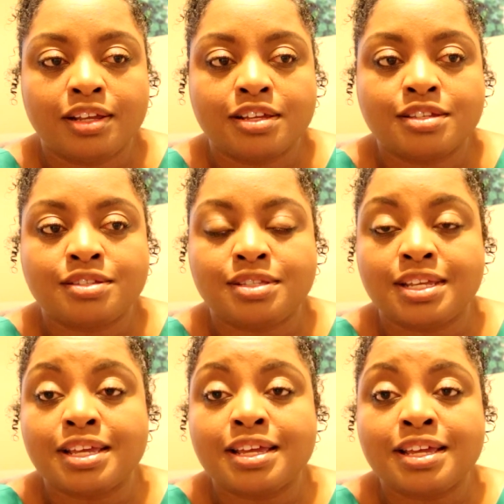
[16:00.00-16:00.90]
is,
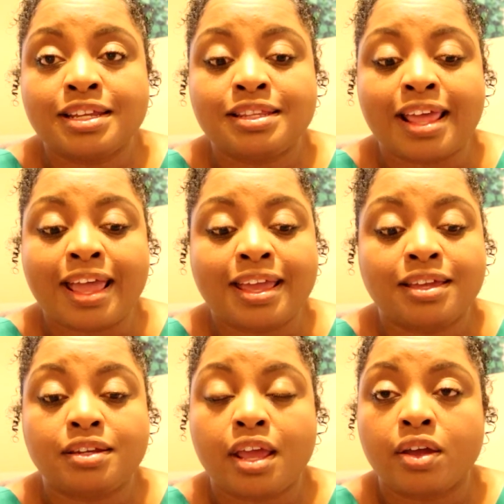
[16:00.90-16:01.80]
did they
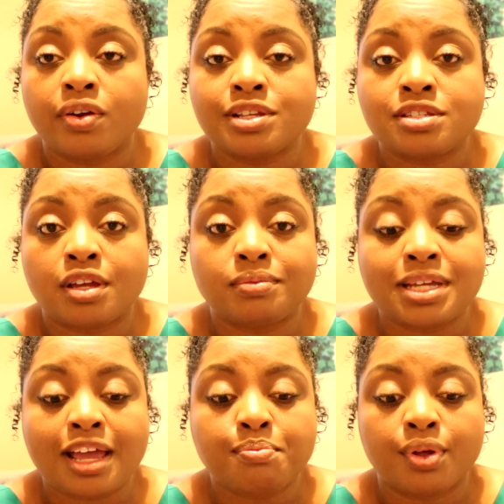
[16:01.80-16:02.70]
inherit some
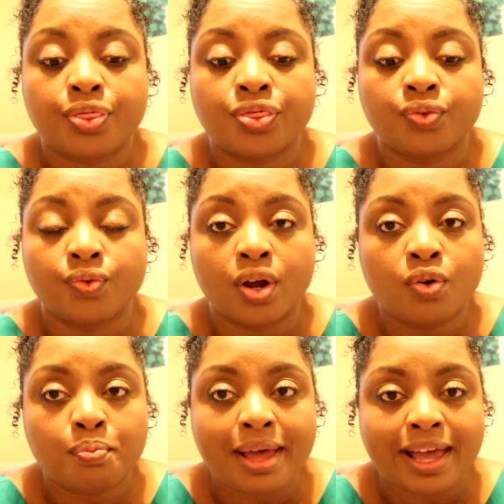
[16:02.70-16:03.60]
type of
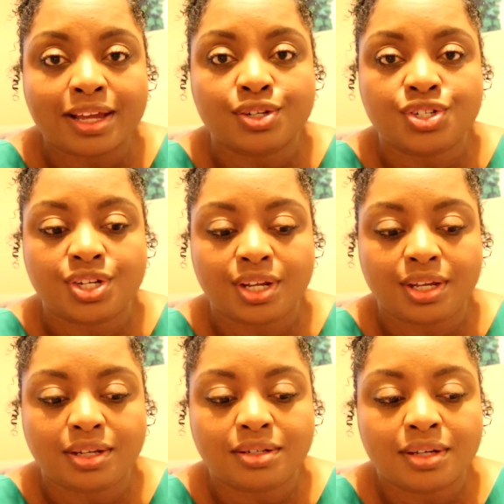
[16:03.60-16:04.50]
throwback
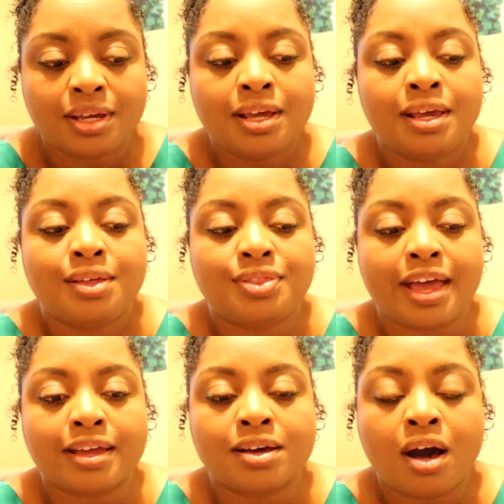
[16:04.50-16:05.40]
gene
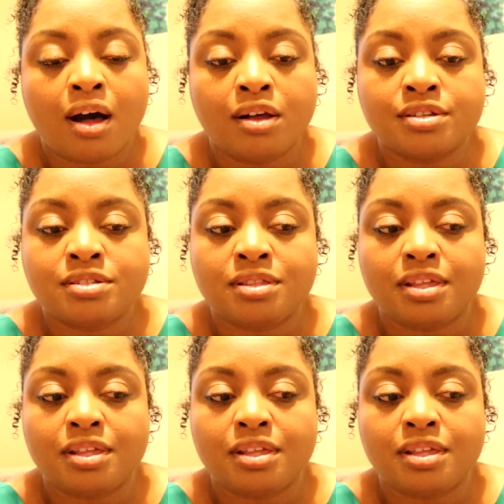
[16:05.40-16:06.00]
that caused